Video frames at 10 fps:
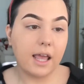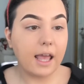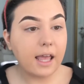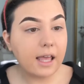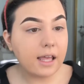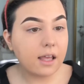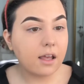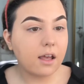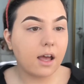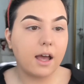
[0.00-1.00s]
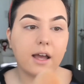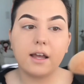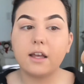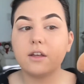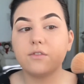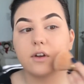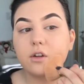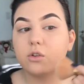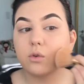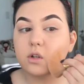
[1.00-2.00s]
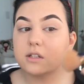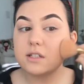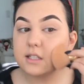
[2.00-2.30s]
hey, I found you on